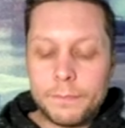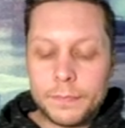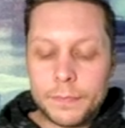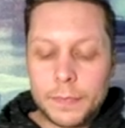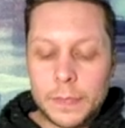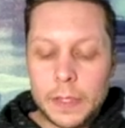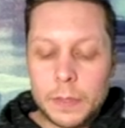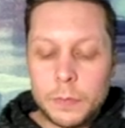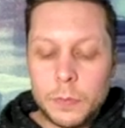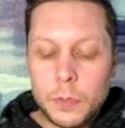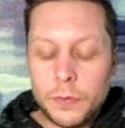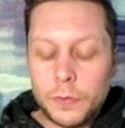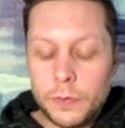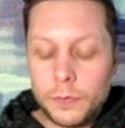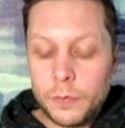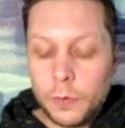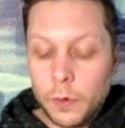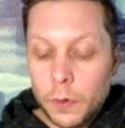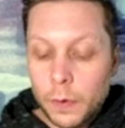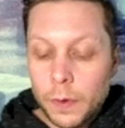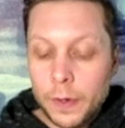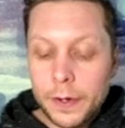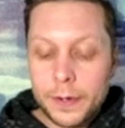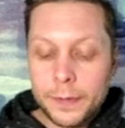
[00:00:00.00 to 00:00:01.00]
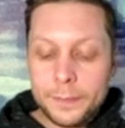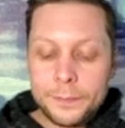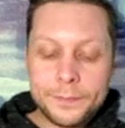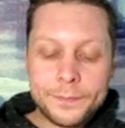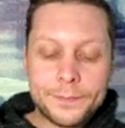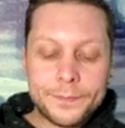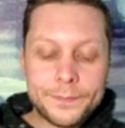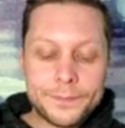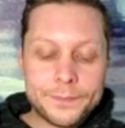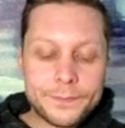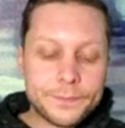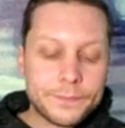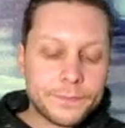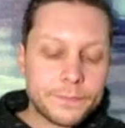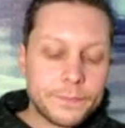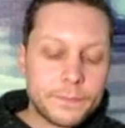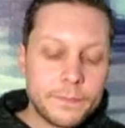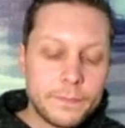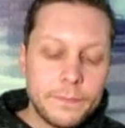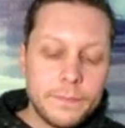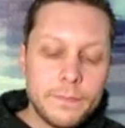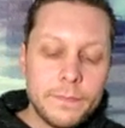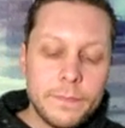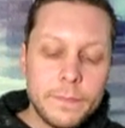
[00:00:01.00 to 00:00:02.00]
moving forward.
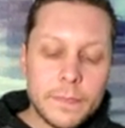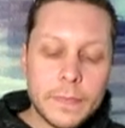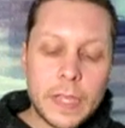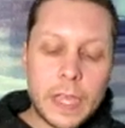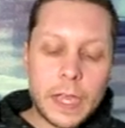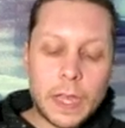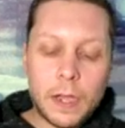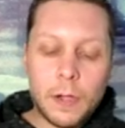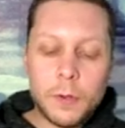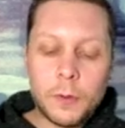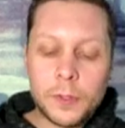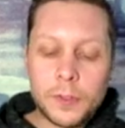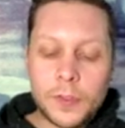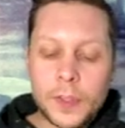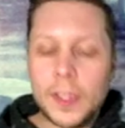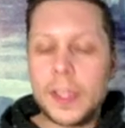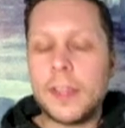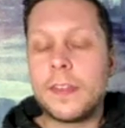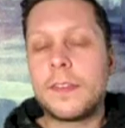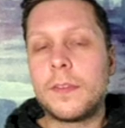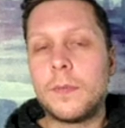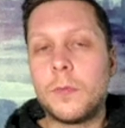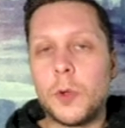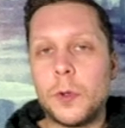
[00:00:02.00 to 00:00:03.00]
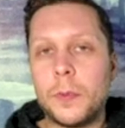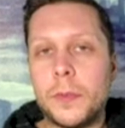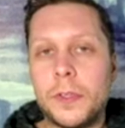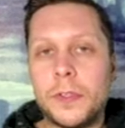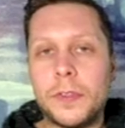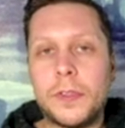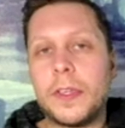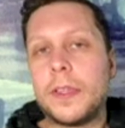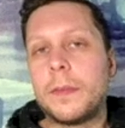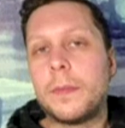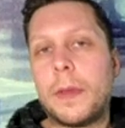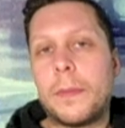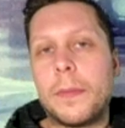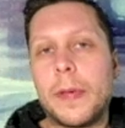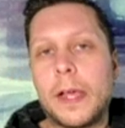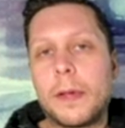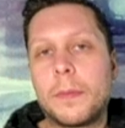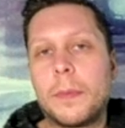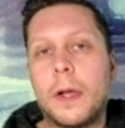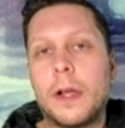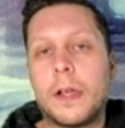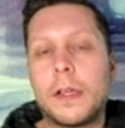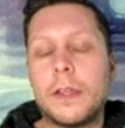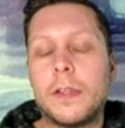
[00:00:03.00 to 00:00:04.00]
Once I get some more music in my back
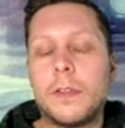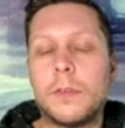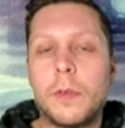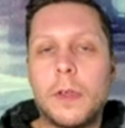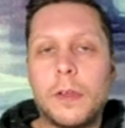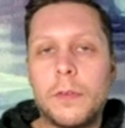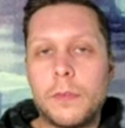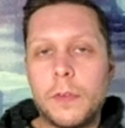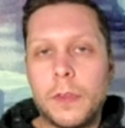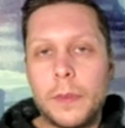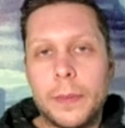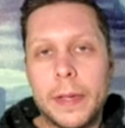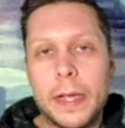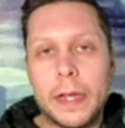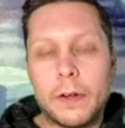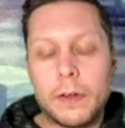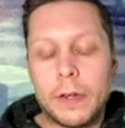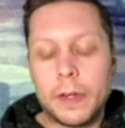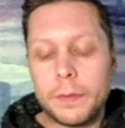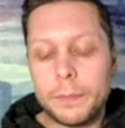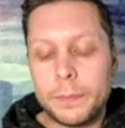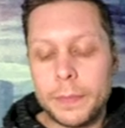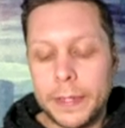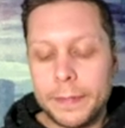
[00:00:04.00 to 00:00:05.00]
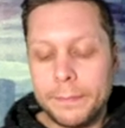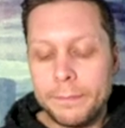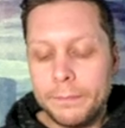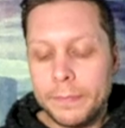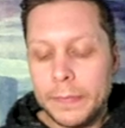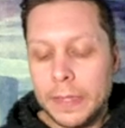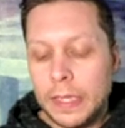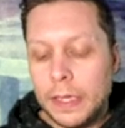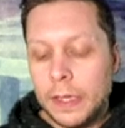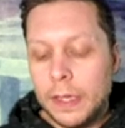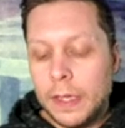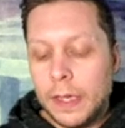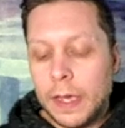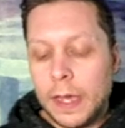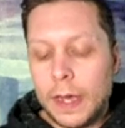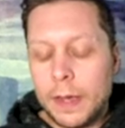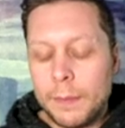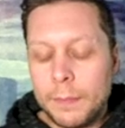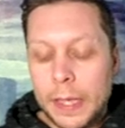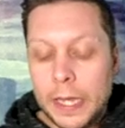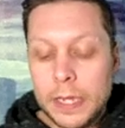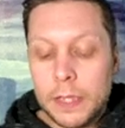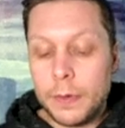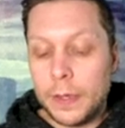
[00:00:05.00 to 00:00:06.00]
pocket as well for the background. But
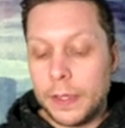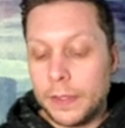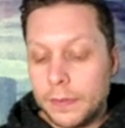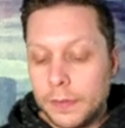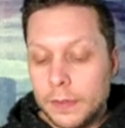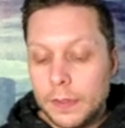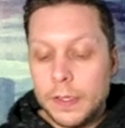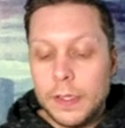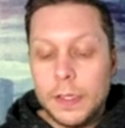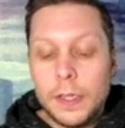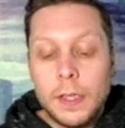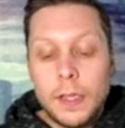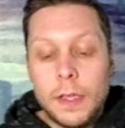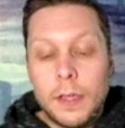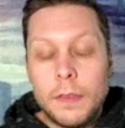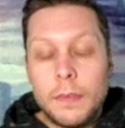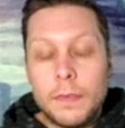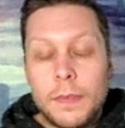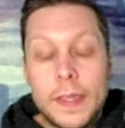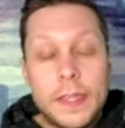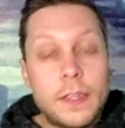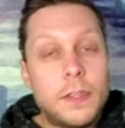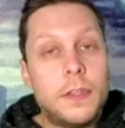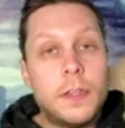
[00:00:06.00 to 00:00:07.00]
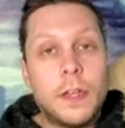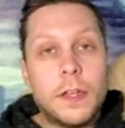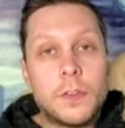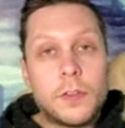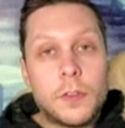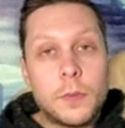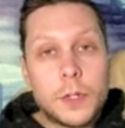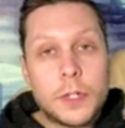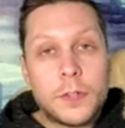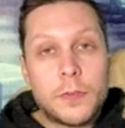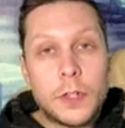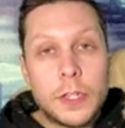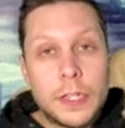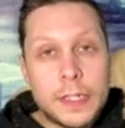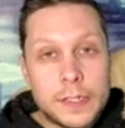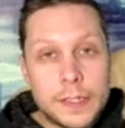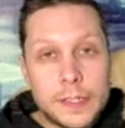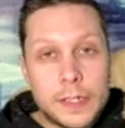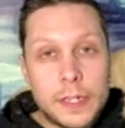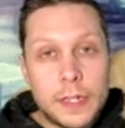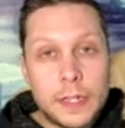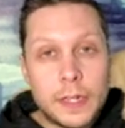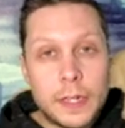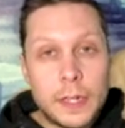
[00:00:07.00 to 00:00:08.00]
anyways, thank you guys so much for
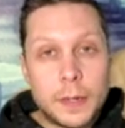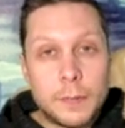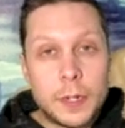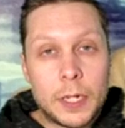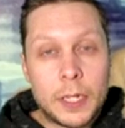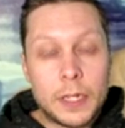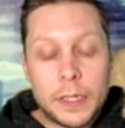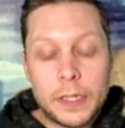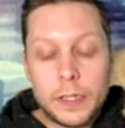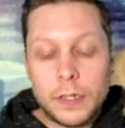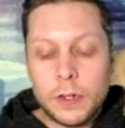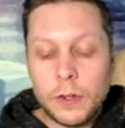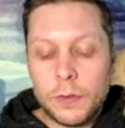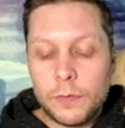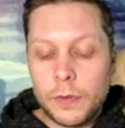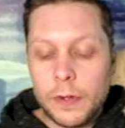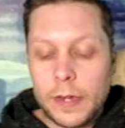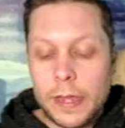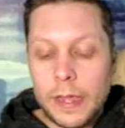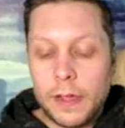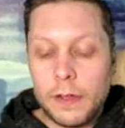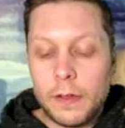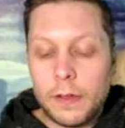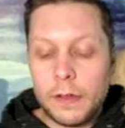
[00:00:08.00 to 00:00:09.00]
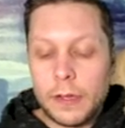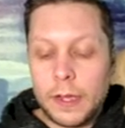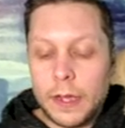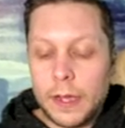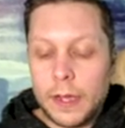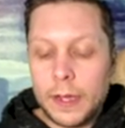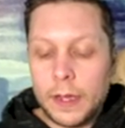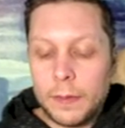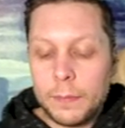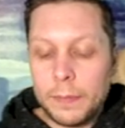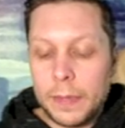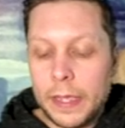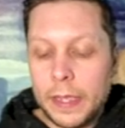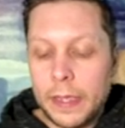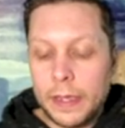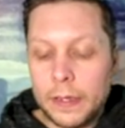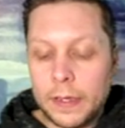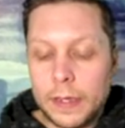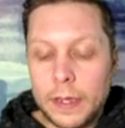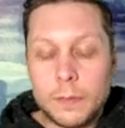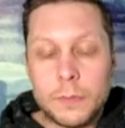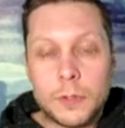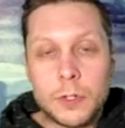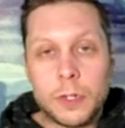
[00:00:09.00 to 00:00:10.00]
listening. I'm going to let you go for now,
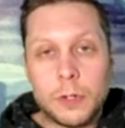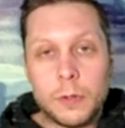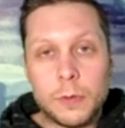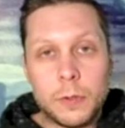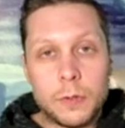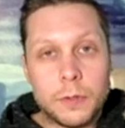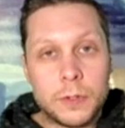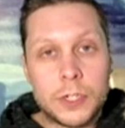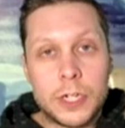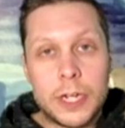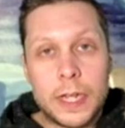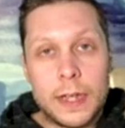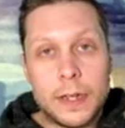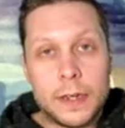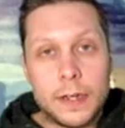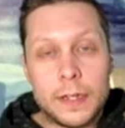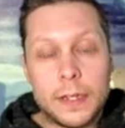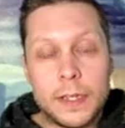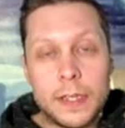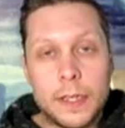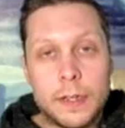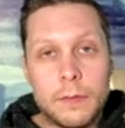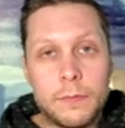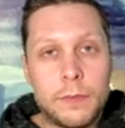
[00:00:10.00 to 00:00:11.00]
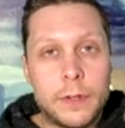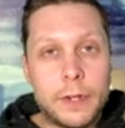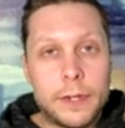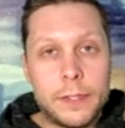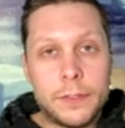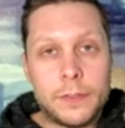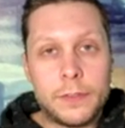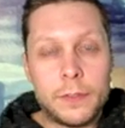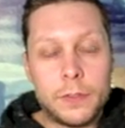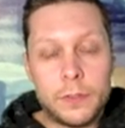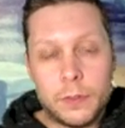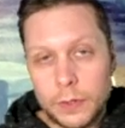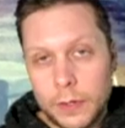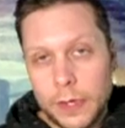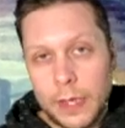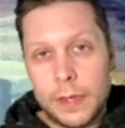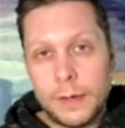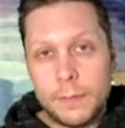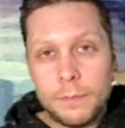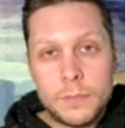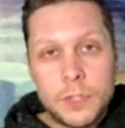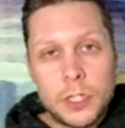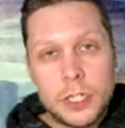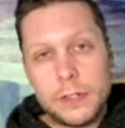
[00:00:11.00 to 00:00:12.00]
and I'm sure we will chat again very soon,
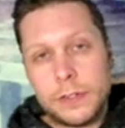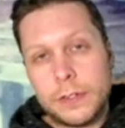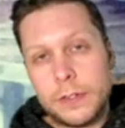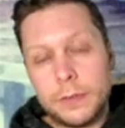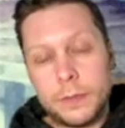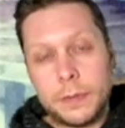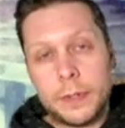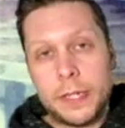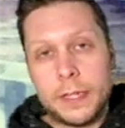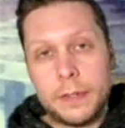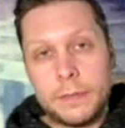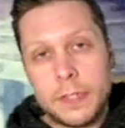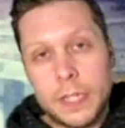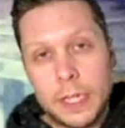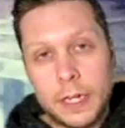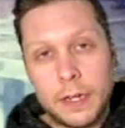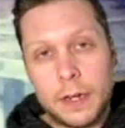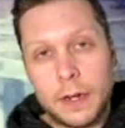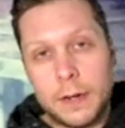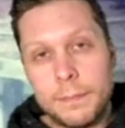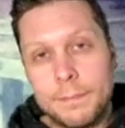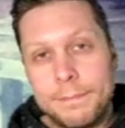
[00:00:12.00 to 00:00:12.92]
okay? Cheers, everybody. Take care.